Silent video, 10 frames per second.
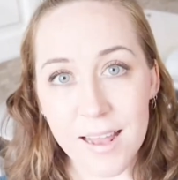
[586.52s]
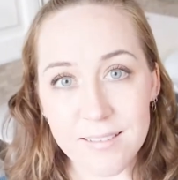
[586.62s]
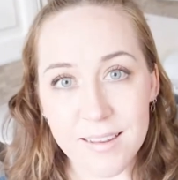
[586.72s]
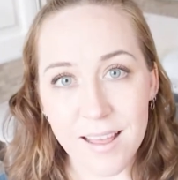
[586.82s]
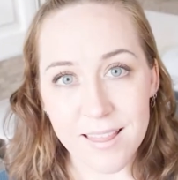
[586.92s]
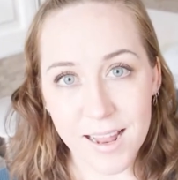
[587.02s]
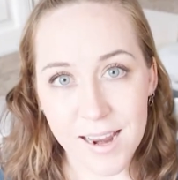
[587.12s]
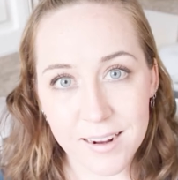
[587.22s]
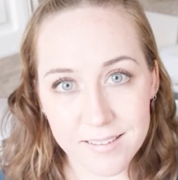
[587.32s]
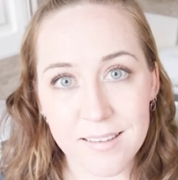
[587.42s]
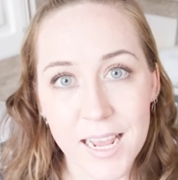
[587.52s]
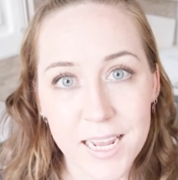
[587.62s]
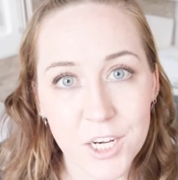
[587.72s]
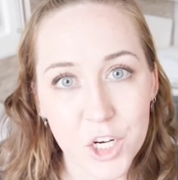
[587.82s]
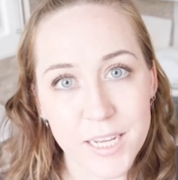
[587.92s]
And that next
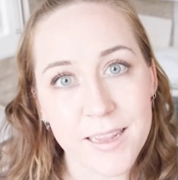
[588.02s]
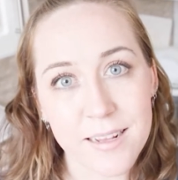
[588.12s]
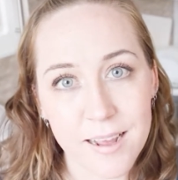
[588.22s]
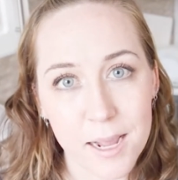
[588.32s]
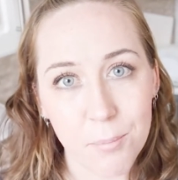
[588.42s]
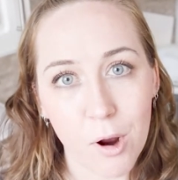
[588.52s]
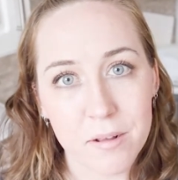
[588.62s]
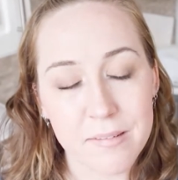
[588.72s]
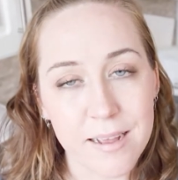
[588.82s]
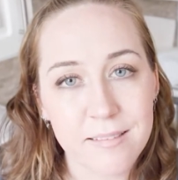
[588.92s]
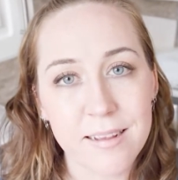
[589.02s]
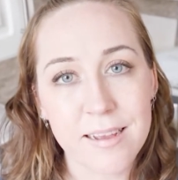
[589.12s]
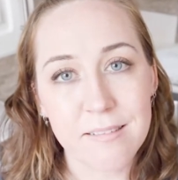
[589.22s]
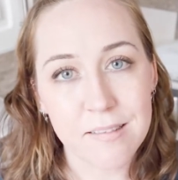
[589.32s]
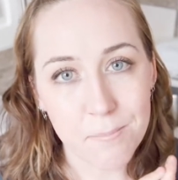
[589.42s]
stage in the dye process
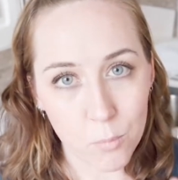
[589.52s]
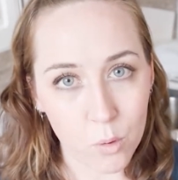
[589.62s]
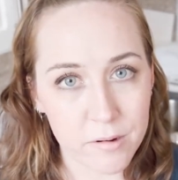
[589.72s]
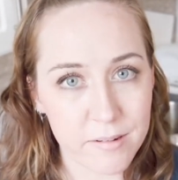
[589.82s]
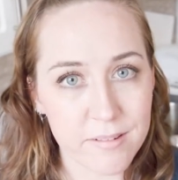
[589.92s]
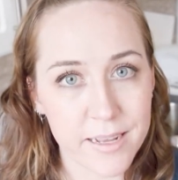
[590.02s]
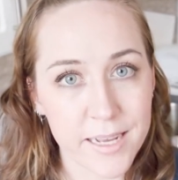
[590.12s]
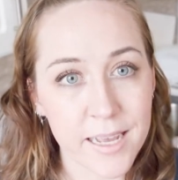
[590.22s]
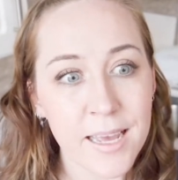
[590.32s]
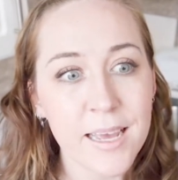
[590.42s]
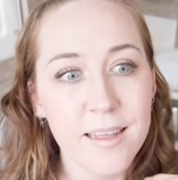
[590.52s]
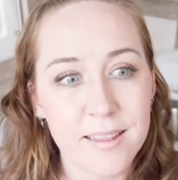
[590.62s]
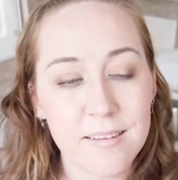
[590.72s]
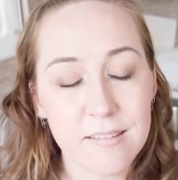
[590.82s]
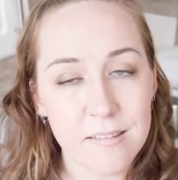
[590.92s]
is the mordanting.
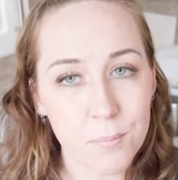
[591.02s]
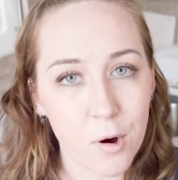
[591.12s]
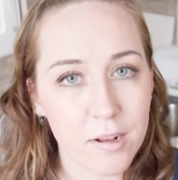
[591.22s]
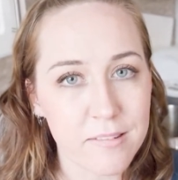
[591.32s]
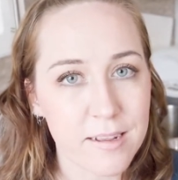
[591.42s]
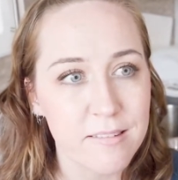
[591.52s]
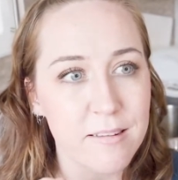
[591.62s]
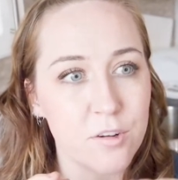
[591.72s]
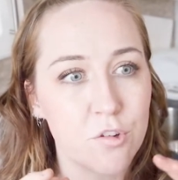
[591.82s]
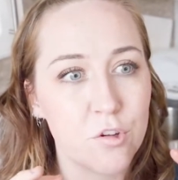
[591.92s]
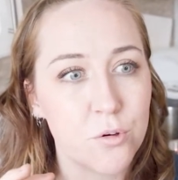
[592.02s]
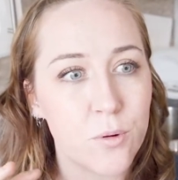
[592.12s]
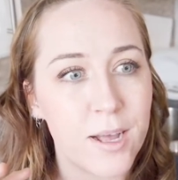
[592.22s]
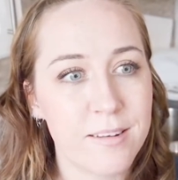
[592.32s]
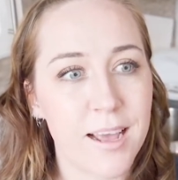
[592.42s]
This is the process
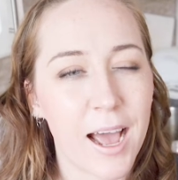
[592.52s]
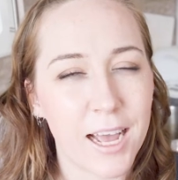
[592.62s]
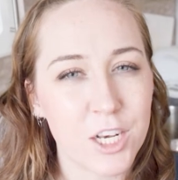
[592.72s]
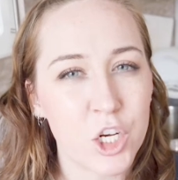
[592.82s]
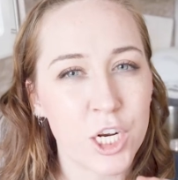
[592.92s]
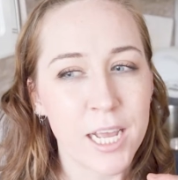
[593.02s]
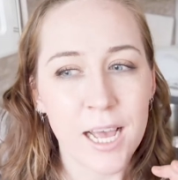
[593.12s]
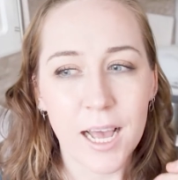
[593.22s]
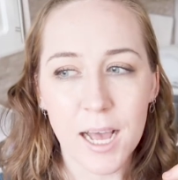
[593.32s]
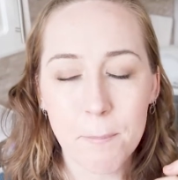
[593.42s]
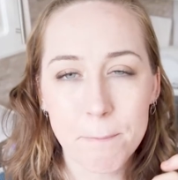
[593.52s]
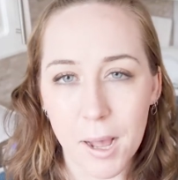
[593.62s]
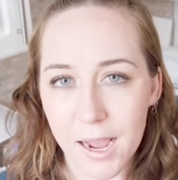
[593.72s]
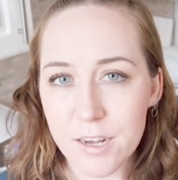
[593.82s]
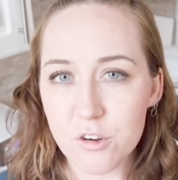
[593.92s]
to attach a
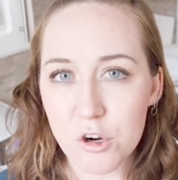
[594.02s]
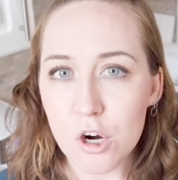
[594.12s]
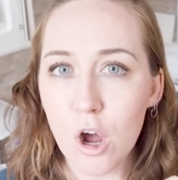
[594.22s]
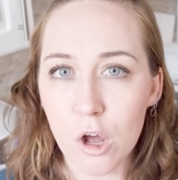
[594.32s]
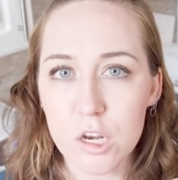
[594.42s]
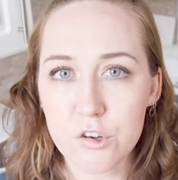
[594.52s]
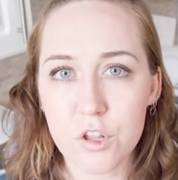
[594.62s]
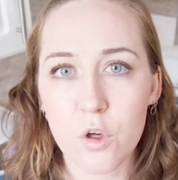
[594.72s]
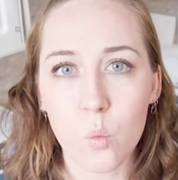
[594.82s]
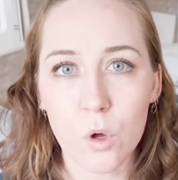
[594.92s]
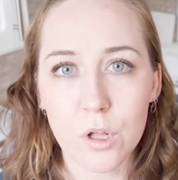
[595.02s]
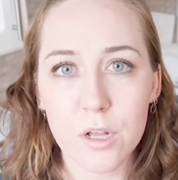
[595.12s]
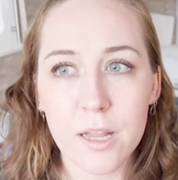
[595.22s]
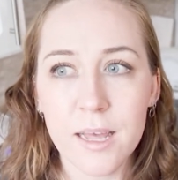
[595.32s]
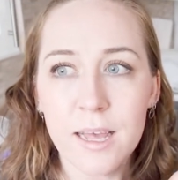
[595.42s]
binder onto the
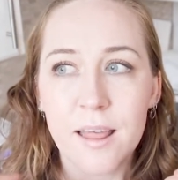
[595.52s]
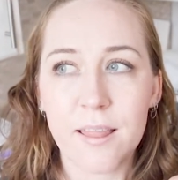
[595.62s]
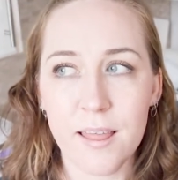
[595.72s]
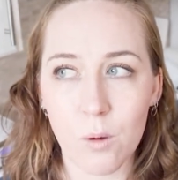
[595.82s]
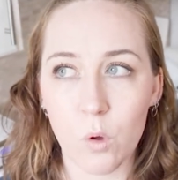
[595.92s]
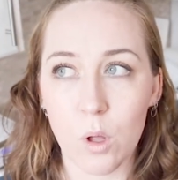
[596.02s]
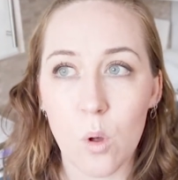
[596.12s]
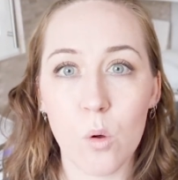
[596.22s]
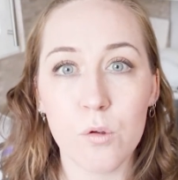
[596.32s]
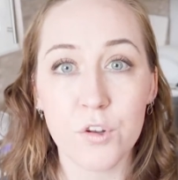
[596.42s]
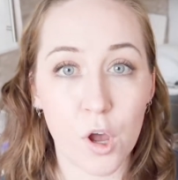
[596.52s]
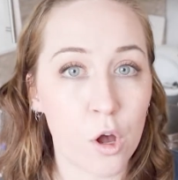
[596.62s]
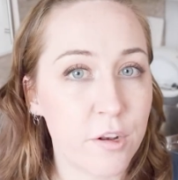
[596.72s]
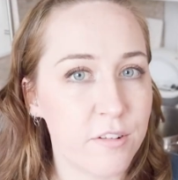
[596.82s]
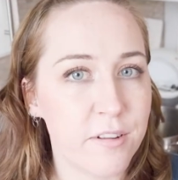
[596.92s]
wool that will hold
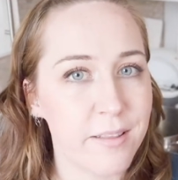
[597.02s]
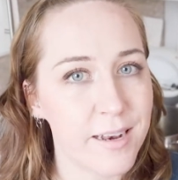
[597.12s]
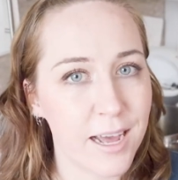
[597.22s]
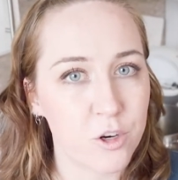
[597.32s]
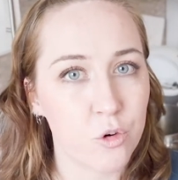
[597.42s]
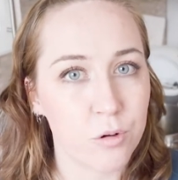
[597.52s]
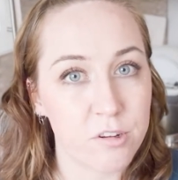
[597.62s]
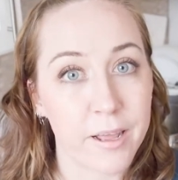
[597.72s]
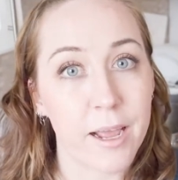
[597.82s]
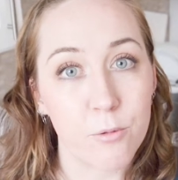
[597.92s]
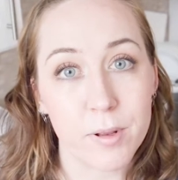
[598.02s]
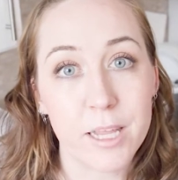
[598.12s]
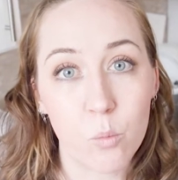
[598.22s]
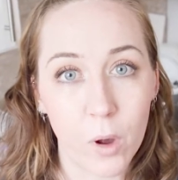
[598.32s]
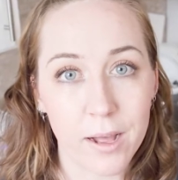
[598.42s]
on to the natural dye
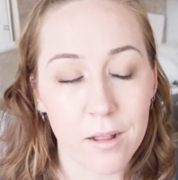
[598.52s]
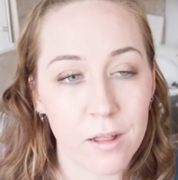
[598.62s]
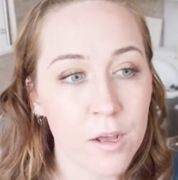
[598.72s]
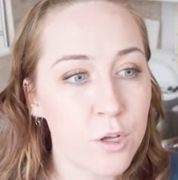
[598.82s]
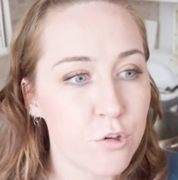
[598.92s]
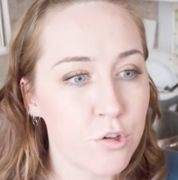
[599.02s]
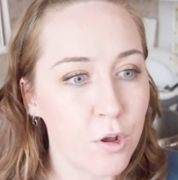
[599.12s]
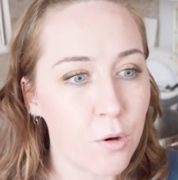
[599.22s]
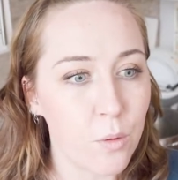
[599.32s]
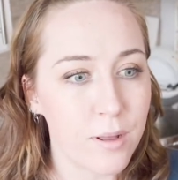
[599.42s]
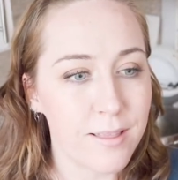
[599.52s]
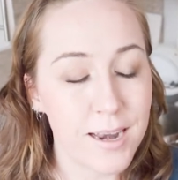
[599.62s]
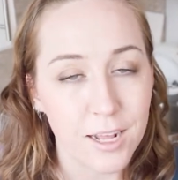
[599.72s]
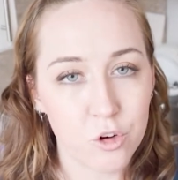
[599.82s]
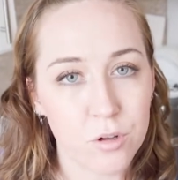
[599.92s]
really well. So the
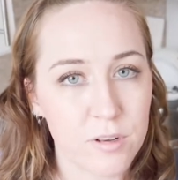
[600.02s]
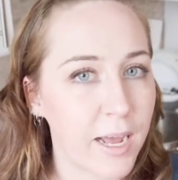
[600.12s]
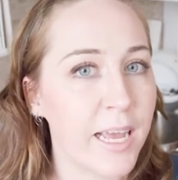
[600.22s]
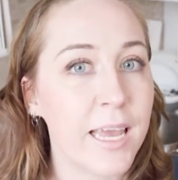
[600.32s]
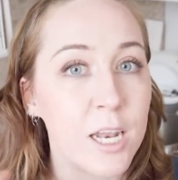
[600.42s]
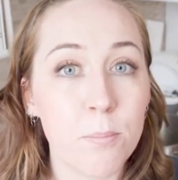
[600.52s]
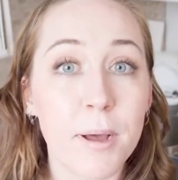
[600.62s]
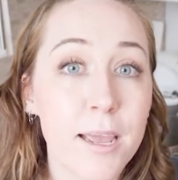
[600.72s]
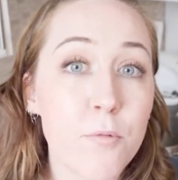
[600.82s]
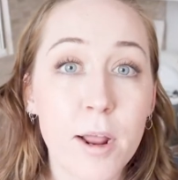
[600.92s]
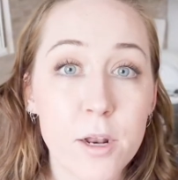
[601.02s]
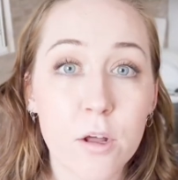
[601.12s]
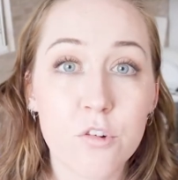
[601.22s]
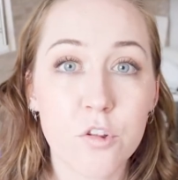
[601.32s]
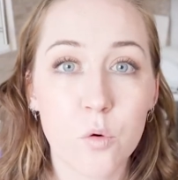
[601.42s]
natural dye can bite right
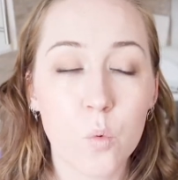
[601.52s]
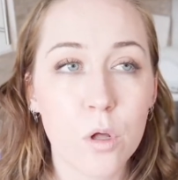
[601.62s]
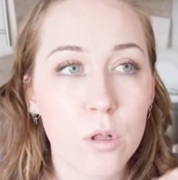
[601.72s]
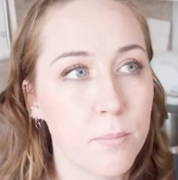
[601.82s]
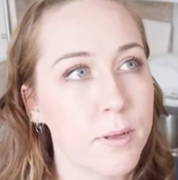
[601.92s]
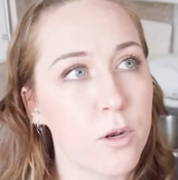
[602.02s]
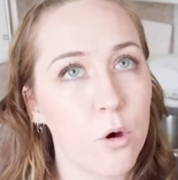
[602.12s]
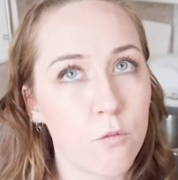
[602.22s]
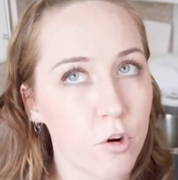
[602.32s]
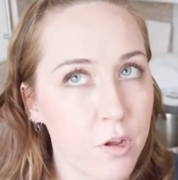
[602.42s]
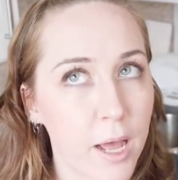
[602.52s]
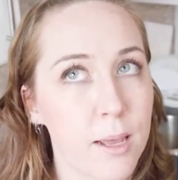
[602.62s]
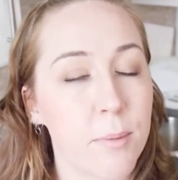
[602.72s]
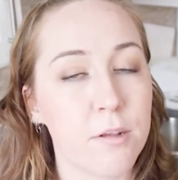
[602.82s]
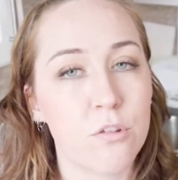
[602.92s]
onto the wool, but over
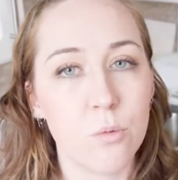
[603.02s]
time as